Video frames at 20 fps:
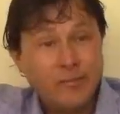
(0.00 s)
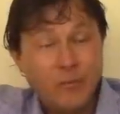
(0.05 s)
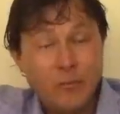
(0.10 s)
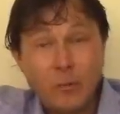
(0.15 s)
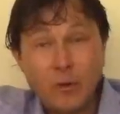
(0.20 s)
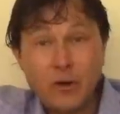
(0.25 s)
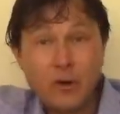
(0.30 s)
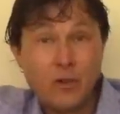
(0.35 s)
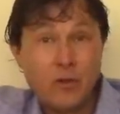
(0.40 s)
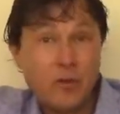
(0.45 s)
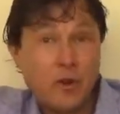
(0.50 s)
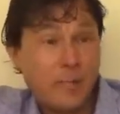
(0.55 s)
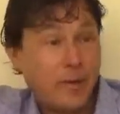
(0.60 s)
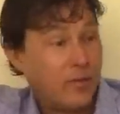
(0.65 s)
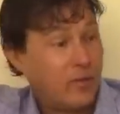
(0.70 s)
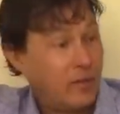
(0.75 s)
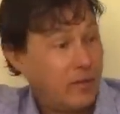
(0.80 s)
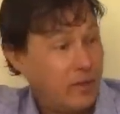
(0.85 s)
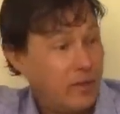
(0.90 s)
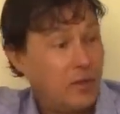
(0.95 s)
We're going to learn
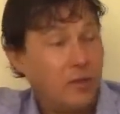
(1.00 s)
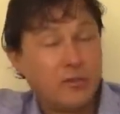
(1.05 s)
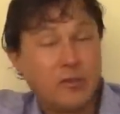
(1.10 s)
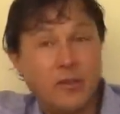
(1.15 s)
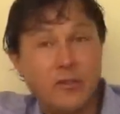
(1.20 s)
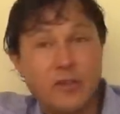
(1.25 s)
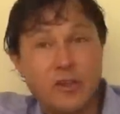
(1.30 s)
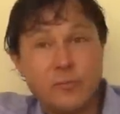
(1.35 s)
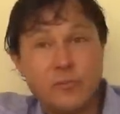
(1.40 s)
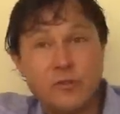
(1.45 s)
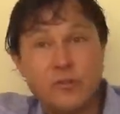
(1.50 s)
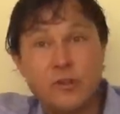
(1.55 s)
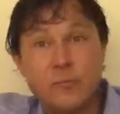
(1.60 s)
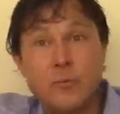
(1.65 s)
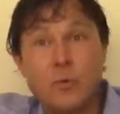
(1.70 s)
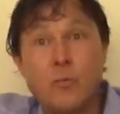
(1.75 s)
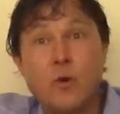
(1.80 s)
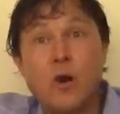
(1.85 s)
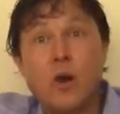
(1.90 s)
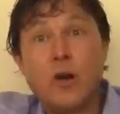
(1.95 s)
about the yields on this
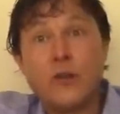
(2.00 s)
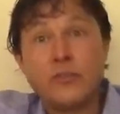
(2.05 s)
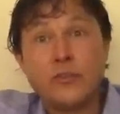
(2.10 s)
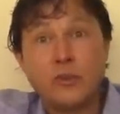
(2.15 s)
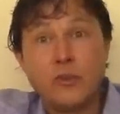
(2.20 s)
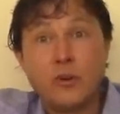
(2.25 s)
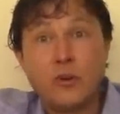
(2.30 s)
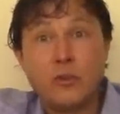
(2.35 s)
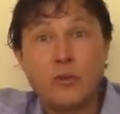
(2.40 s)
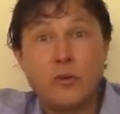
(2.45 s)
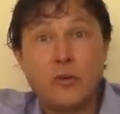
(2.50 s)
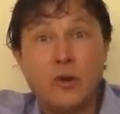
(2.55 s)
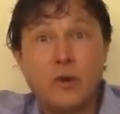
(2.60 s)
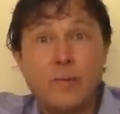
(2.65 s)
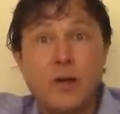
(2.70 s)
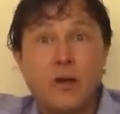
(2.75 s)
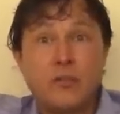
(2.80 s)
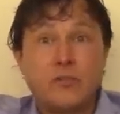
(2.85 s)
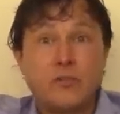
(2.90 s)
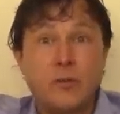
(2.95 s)
machine, but we're also going to learn
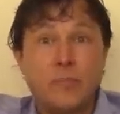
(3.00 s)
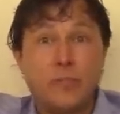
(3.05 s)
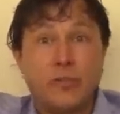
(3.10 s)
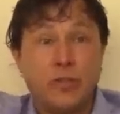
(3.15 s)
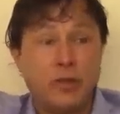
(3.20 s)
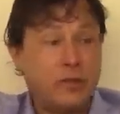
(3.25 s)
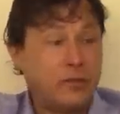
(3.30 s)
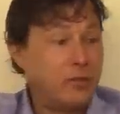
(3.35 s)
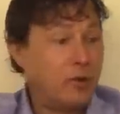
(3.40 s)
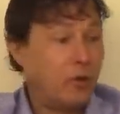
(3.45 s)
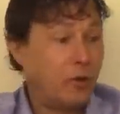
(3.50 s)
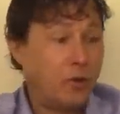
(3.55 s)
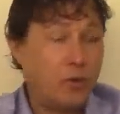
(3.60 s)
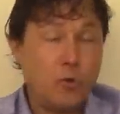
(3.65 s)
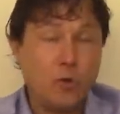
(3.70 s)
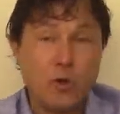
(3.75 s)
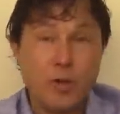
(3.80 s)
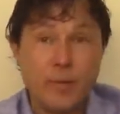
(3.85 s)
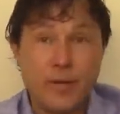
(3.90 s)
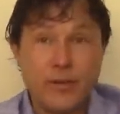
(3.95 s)
about some things that are
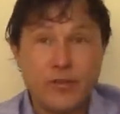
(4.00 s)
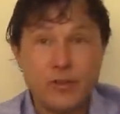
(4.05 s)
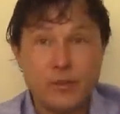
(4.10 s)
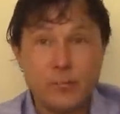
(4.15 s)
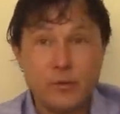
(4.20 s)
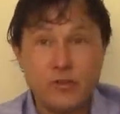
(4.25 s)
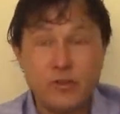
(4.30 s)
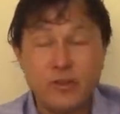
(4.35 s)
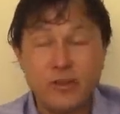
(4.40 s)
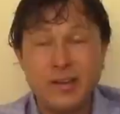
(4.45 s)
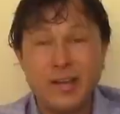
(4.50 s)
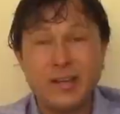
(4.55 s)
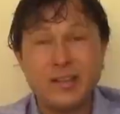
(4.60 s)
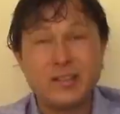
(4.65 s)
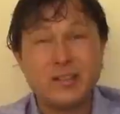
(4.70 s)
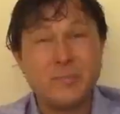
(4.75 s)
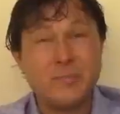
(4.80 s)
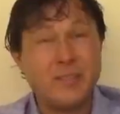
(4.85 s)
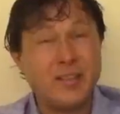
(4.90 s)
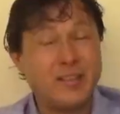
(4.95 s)
cool about this machine
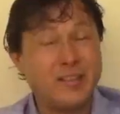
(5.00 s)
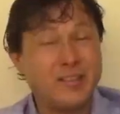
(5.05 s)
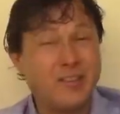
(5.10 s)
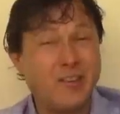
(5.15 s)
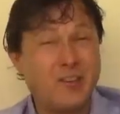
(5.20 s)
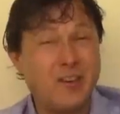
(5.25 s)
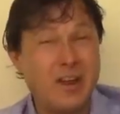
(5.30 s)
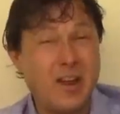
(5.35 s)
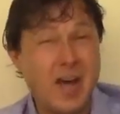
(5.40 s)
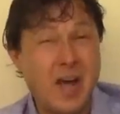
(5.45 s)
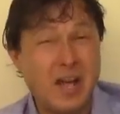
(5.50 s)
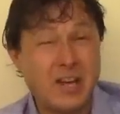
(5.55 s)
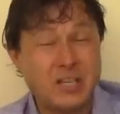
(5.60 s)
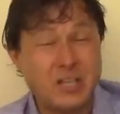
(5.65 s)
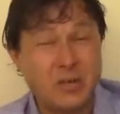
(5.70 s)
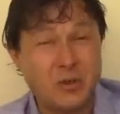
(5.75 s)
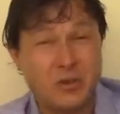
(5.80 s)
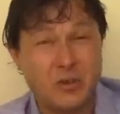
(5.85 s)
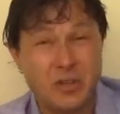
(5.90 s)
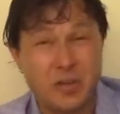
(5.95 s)
and some things that are not
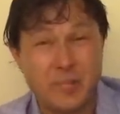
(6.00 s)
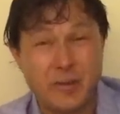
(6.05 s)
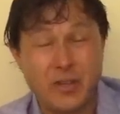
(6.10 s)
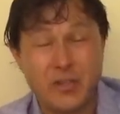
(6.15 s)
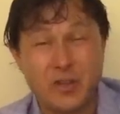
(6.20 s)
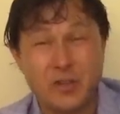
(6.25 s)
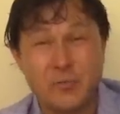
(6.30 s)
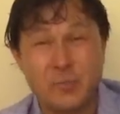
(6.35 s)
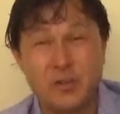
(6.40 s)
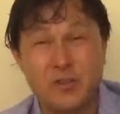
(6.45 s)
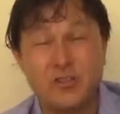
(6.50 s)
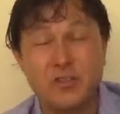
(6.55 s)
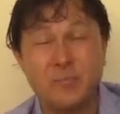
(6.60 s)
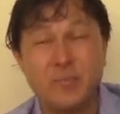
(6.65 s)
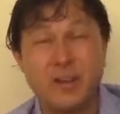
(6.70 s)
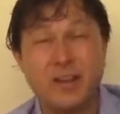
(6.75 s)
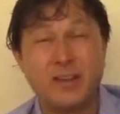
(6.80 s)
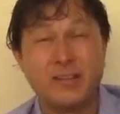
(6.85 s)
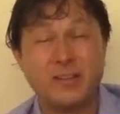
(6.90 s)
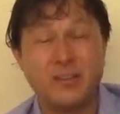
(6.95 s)
so good about this machine
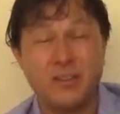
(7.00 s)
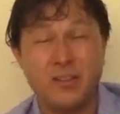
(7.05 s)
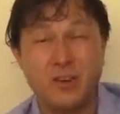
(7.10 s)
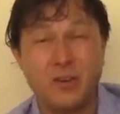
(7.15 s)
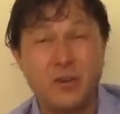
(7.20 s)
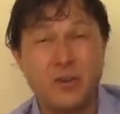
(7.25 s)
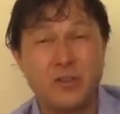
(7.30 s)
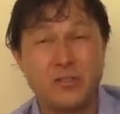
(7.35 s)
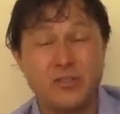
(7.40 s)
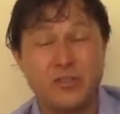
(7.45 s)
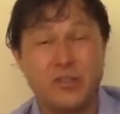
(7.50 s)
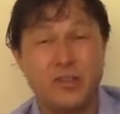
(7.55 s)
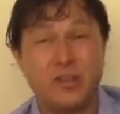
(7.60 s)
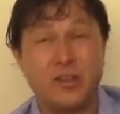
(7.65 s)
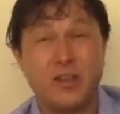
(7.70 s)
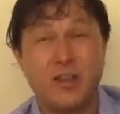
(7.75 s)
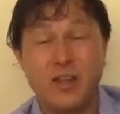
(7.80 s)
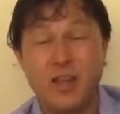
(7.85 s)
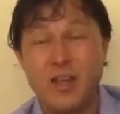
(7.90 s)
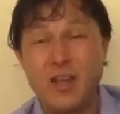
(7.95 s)
because, you know, here's the thing.